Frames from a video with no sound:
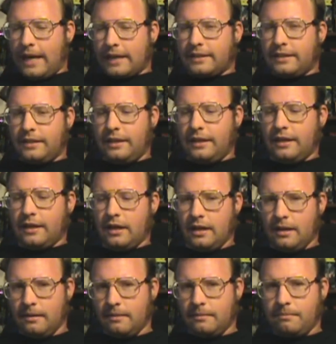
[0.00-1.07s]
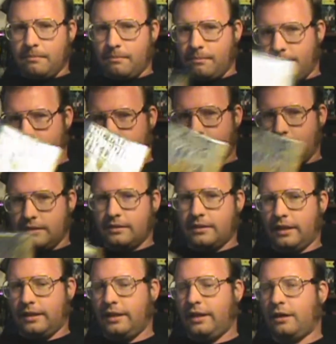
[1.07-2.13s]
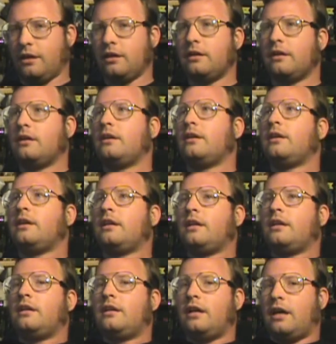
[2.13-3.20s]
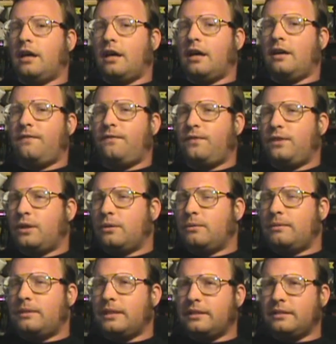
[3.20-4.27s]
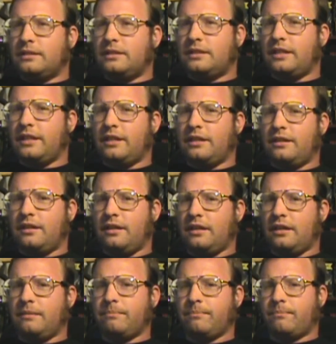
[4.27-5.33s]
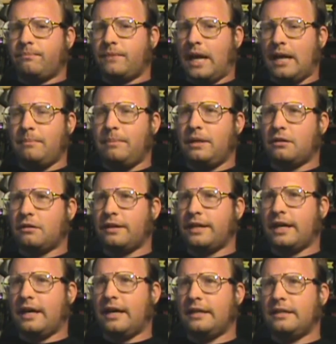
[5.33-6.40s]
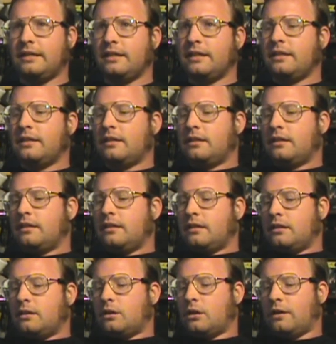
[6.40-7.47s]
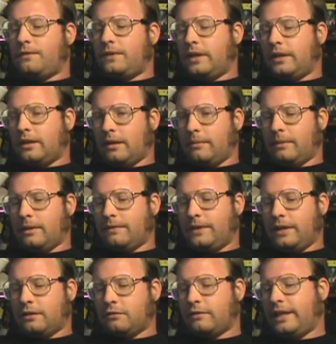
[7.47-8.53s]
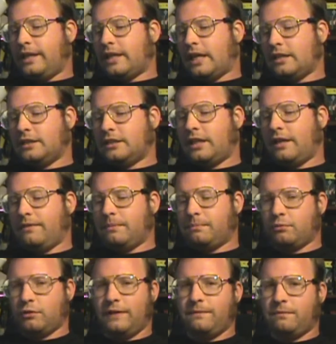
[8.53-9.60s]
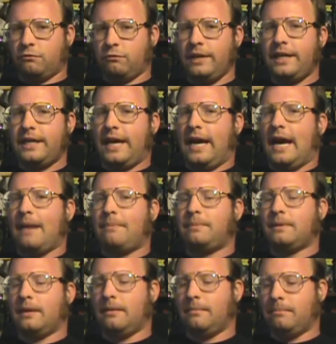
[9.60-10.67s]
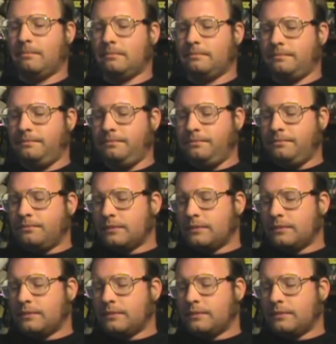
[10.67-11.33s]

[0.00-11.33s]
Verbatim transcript: back to the uh, this thing here. Uh, if you didn't see the Hyperion, or if you, I mean, if you didn't read, I'll just give a brief recap. Um,